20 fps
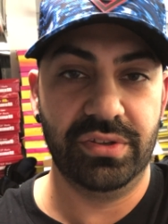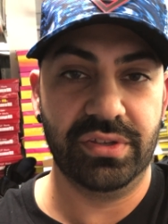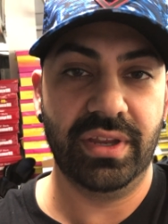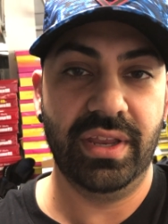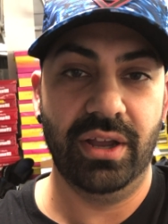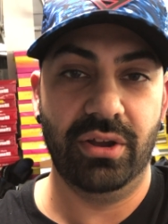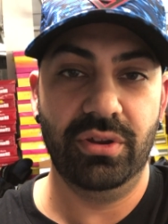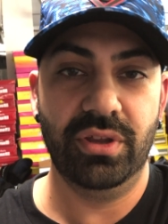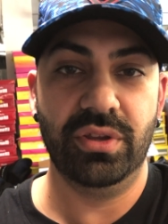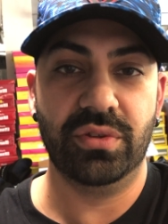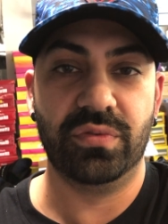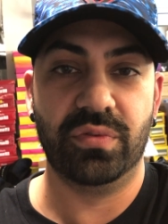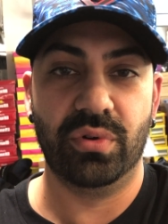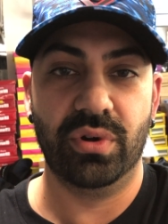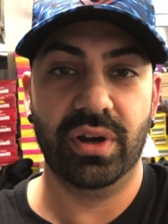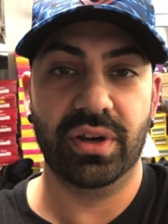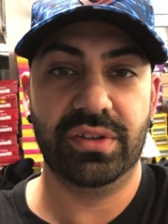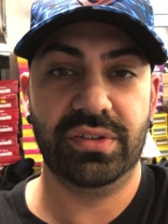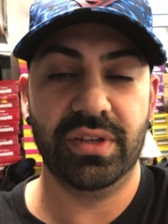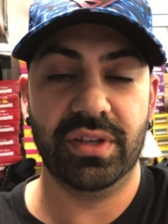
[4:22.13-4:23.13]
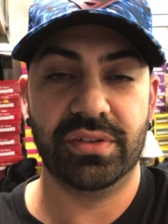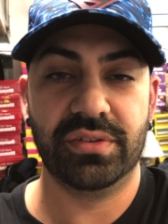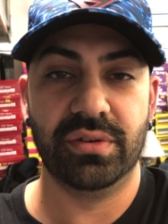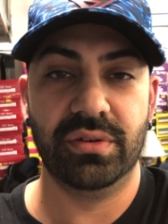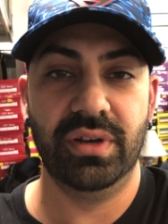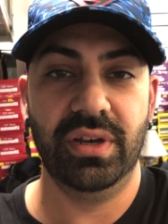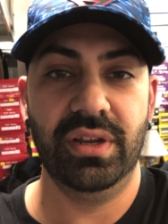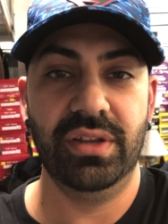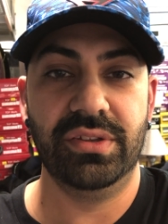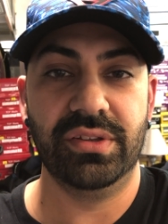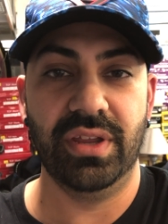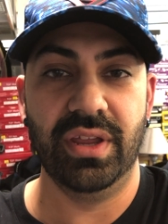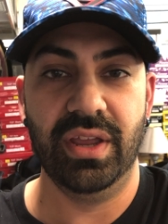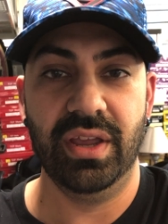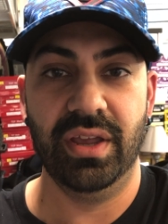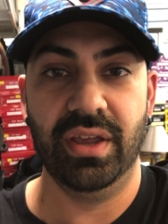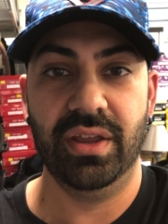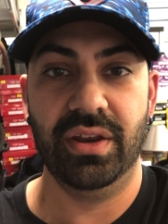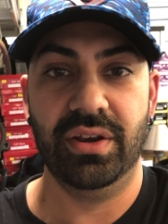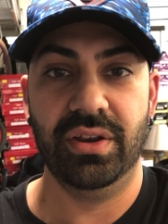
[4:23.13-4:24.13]
account is for accessories
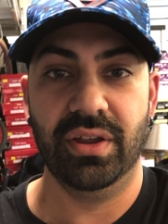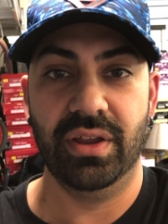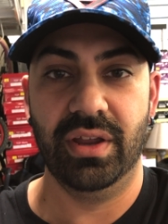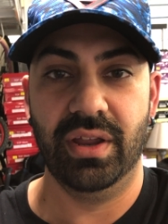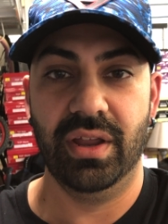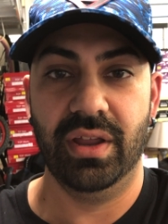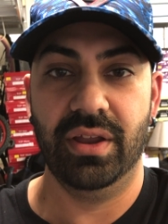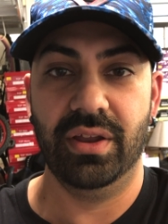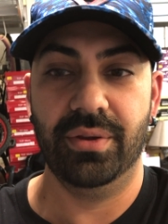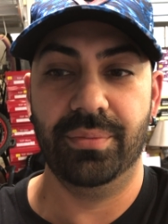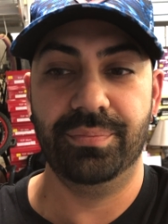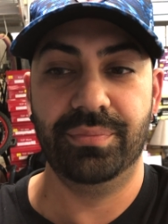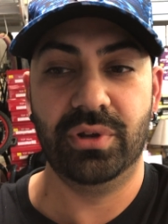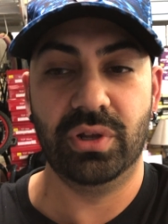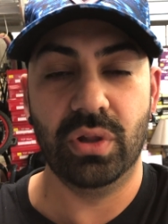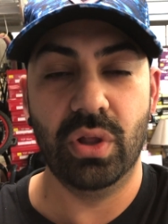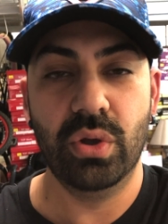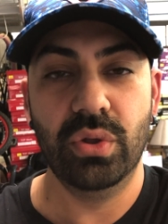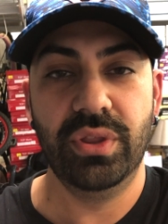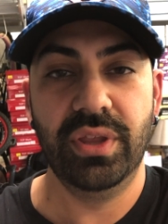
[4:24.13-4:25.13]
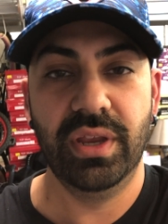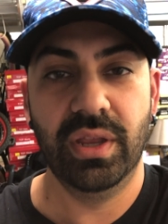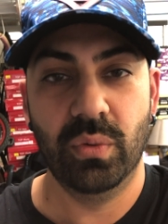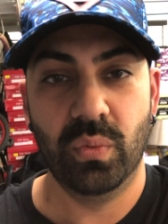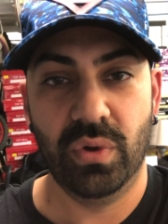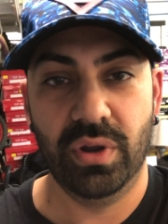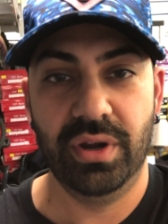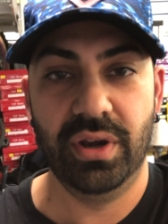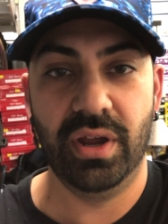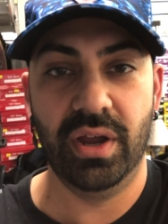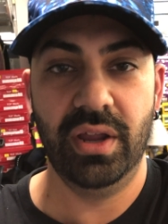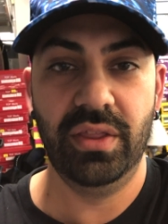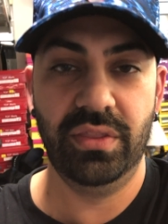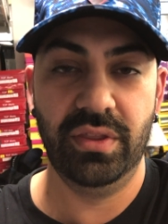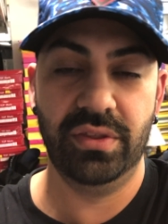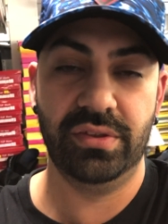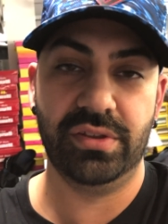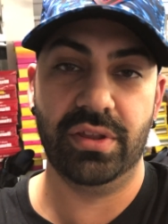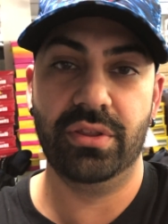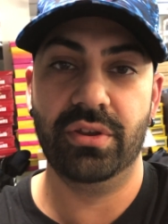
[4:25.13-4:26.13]
and clothing and whatnot, and
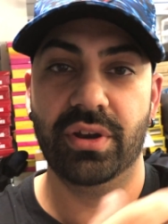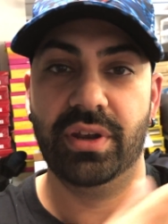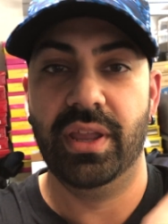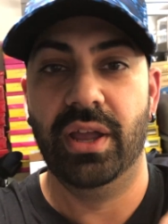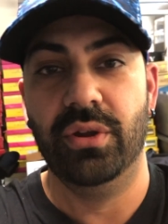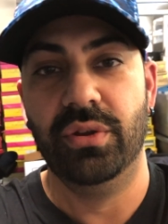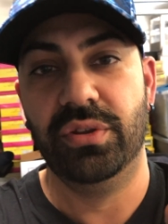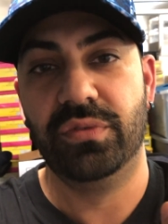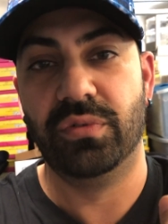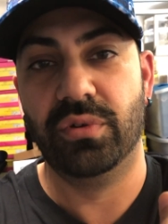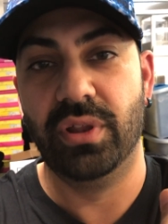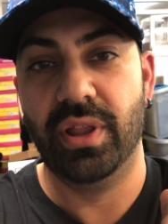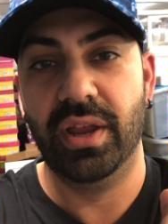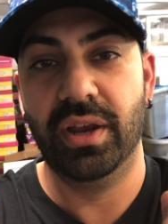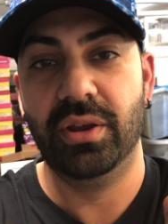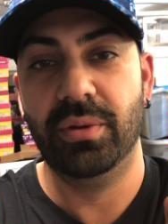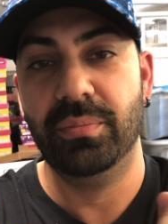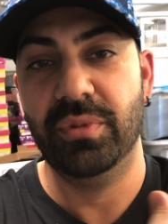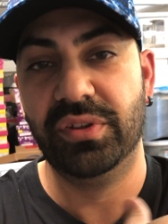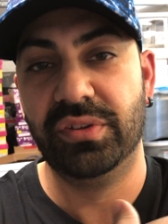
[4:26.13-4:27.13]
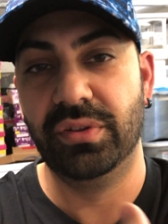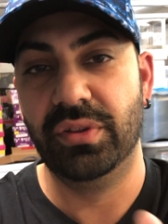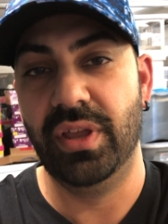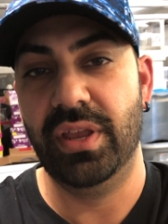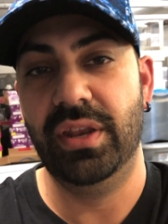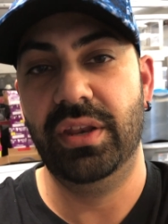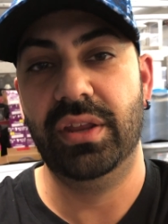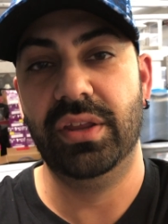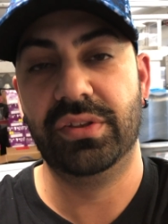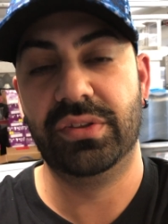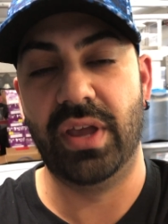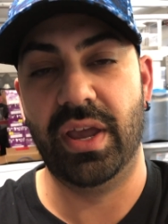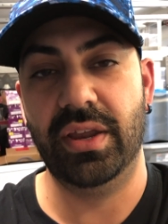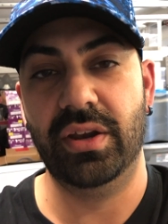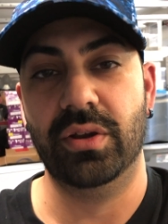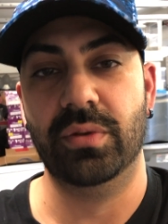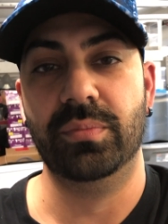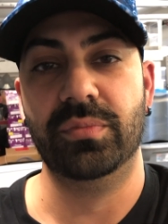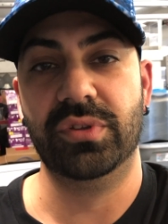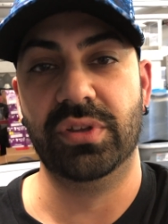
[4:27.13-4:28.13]
this other account is for like miscellaneous
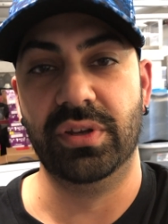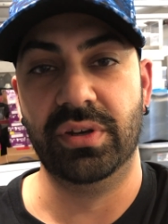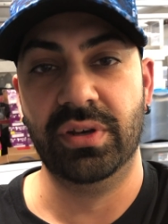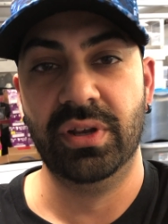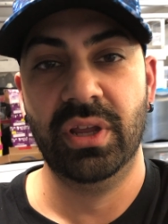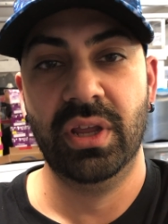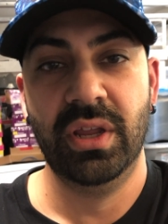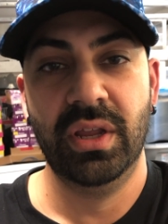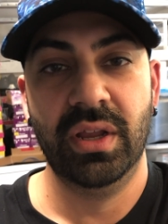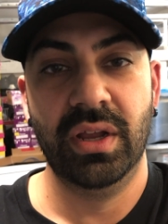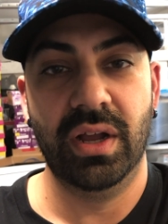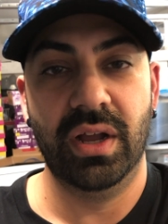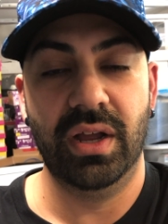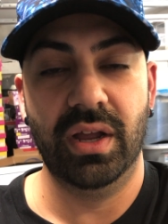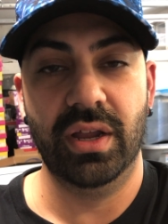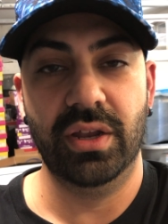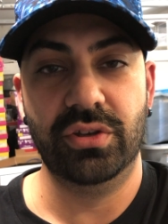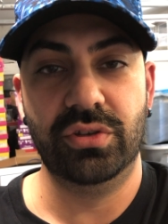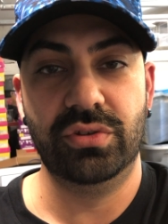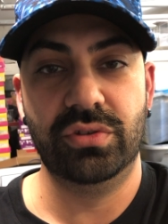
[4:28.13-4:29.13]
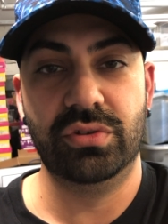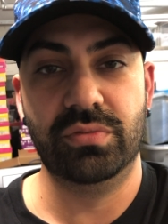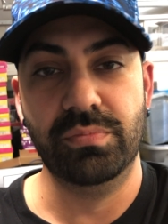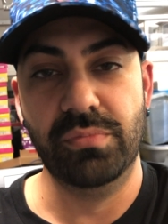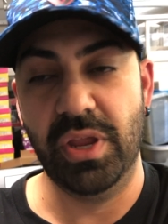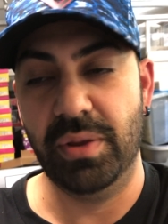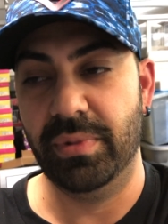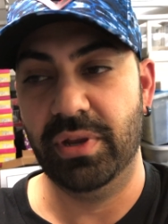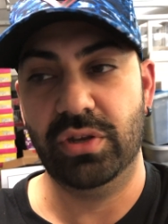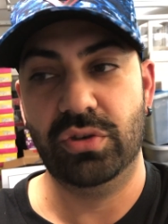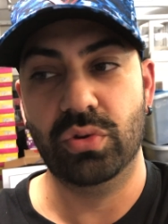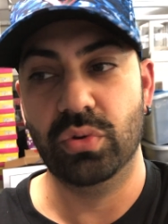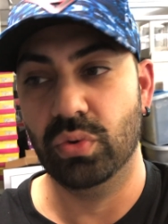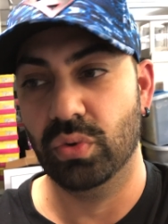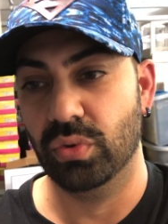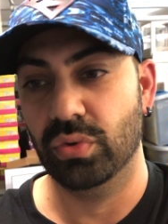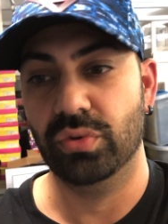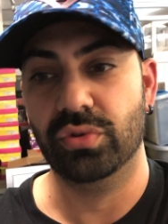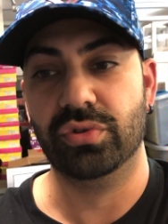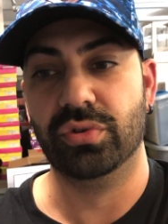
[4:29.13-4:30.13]
items and maybe
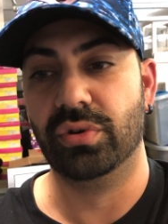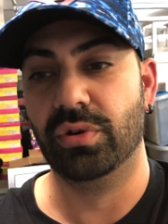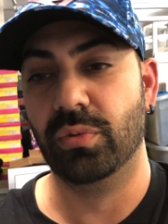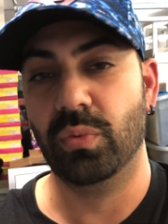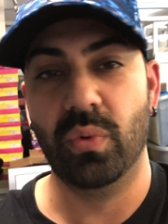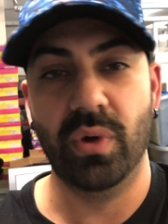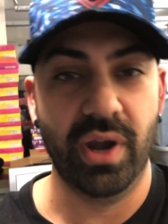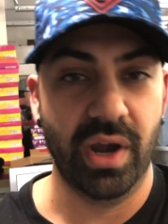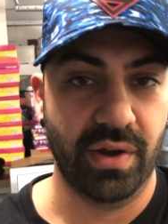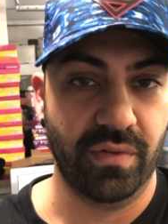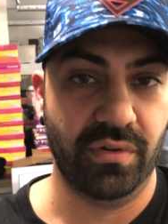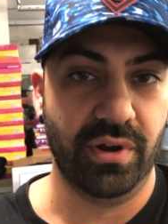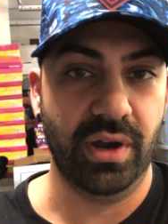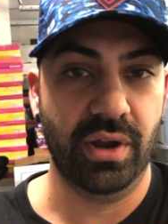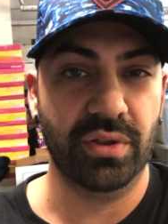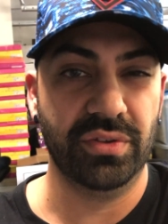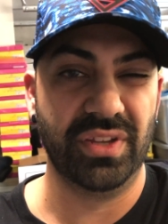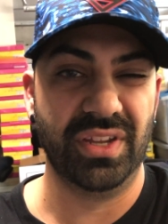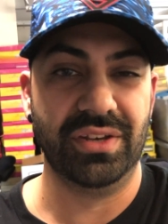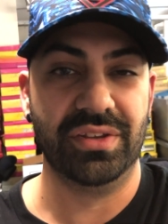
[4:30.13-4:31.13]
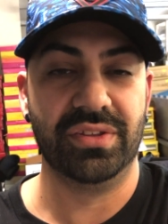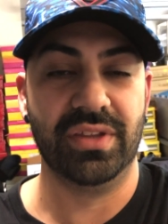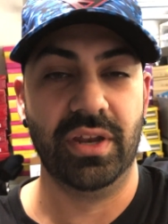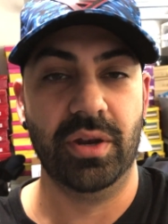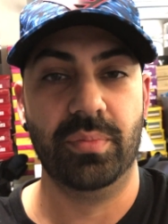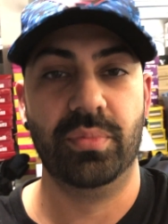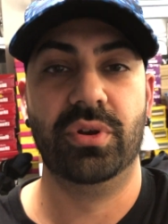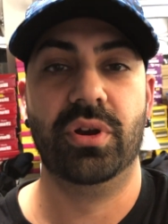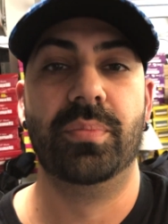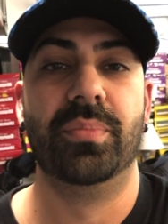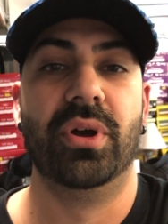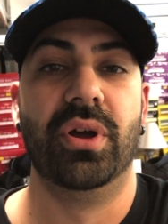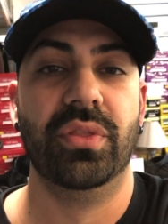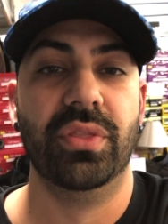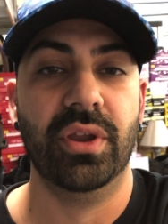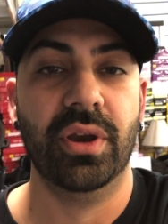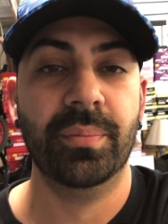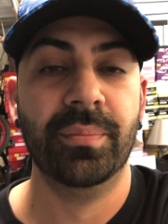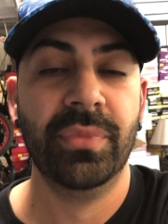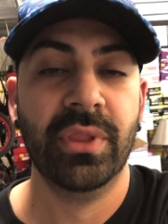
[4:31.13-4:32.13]
tools or whatever else I decided to put up on
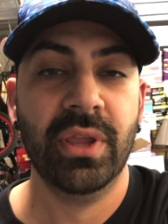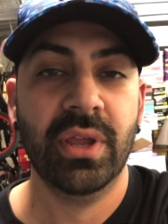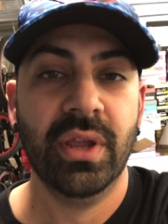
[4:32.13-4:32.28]
there.